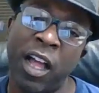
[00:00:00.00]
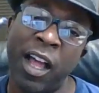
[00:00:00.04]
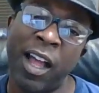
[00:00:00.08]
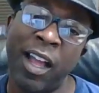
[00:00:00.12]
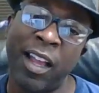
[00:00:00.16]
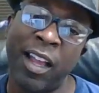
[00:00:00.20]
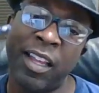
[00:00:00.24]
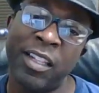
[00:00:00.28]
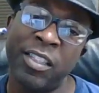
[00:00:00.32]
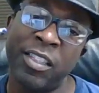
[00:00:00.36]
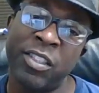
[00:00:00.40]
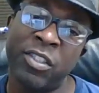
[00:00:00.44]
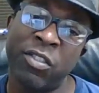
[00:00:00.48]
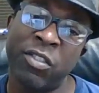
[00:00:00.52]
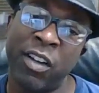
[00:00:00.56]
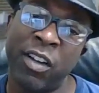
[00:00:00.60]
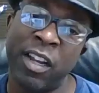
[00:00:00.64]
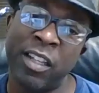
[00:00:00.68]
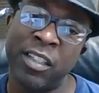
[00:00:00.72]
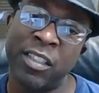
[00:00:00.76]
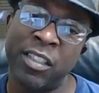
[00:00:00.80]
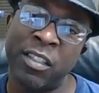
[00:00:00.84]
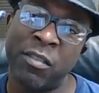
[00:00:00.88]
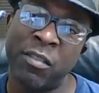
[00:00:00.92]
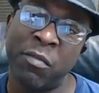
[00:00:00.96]
I can
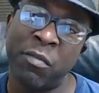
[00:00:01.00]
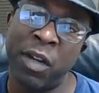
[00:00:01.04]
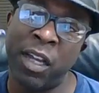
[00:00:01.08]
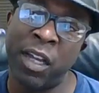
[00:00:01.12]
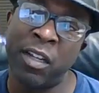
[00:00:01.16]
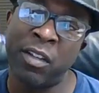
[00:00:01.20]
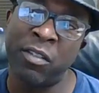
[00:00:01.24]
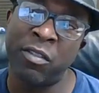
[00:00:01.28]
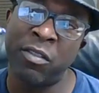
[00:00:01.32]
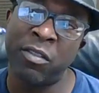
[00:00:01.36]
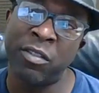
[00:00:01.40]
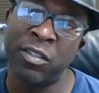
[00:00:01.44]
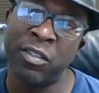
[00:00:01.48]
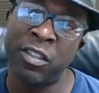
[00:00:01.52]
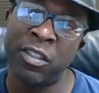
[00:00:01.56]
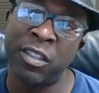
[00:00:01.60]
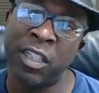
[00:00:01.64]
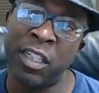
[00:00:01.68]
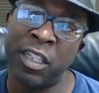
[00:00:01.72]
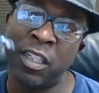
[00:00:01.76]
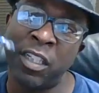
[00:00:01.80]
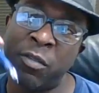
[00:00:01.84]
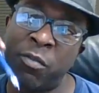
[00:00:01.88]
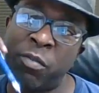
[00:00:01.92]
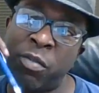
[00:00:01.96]
train somebody on
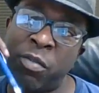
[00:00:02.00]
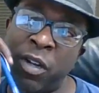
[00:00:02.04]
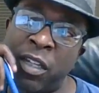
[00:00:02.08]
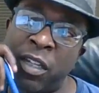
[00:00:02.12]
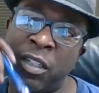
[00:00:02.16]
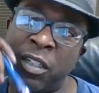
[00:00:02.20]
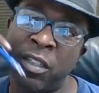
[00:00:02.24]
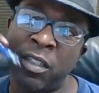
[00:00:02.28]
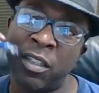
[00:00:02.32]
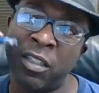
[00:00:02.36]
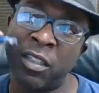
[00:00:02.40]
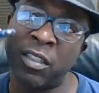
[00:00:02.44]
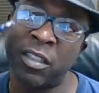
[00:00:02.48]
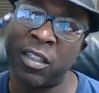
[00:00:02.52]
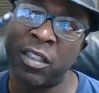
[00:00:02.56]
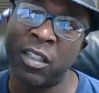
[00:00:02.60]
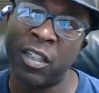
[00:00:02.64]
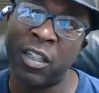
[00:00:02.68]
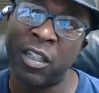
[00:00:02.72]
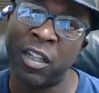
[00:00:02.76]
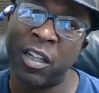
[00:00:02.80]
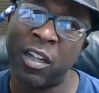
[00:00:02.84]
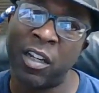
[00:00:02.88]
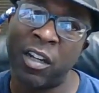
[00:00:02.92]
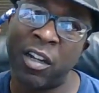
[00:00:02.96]
senior products
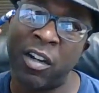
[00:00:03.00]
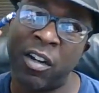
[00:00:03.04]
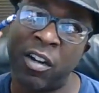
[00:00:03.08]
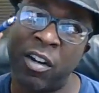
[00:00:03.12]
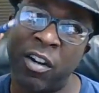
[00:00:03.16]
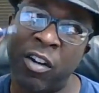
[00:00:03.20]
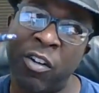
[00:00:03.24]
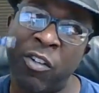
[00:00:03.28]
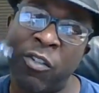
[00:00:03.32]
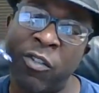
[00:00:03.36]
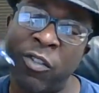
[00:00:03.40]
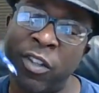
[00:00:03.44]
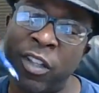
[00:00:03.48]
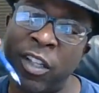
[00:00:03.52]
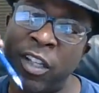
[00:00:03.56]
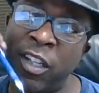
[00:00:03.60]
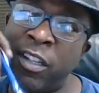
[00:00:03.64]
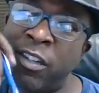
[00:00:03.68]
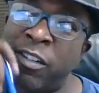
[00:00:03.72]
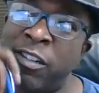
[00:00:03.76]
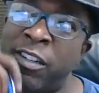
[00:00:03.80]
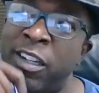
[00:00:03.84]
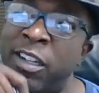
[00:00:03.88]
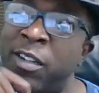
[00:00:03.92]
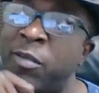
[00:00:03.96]
over the
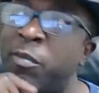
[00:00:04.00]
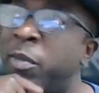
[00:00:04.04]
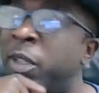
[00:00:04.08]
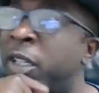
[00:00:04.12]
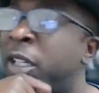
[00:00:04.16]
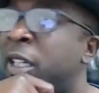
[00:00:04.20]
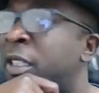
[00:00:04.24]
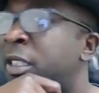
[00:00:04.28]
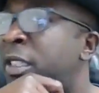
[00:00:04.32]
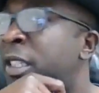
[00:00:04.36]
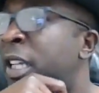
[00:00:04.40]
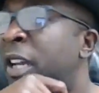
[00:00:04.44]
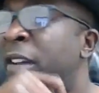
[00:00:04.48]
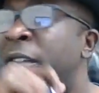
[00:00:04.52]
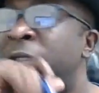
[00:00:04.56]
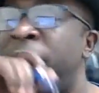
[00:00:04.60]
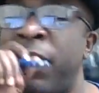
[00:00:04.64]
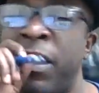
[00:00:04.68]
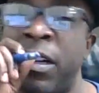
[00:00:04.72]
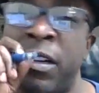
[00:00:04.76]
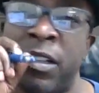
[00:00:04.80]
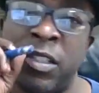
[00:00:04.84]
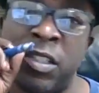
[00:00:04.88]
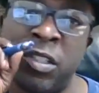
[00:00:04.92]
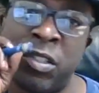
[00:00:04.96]
internet because they have
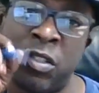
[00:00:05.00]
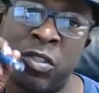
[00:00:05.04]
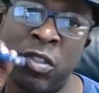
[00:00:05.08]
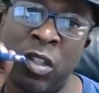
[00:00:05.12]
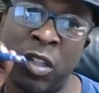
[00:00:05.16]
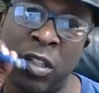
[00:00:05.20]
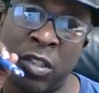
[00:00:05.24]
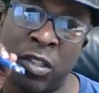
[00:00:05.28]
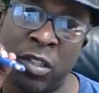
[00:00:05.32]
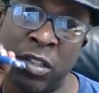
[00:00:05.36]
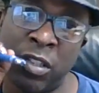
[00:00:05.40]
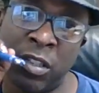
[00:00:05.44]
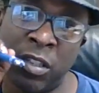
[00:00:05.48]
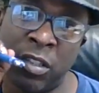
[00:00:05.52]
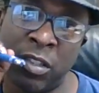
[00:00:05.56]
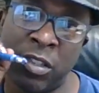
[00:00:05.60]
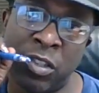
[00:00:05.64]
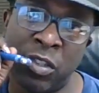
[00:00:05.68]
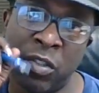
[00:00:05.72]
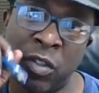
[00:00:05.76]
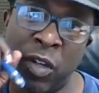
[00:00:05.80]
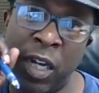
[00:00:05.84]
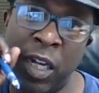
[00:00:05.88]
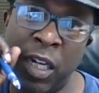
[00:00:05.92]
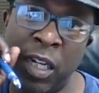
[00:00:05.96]
very structured
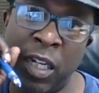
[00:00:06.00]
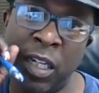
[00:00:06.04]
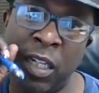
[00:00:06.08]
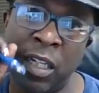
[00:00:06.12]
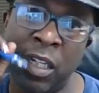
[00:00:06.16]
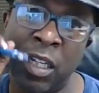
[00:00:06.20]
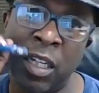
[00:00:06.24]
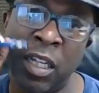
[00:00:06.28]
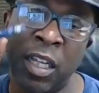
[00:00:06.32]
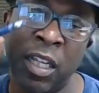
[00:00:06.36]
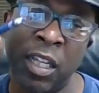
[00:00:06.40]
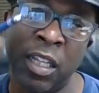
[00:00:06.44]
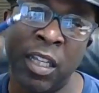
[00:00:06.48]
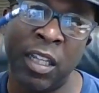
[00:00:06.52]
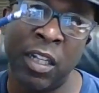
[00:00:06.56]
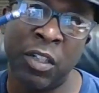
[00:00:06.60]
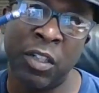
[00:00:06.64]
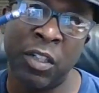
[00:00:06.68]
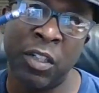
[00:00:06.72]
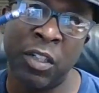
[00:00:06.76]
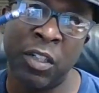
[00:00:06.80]
training that's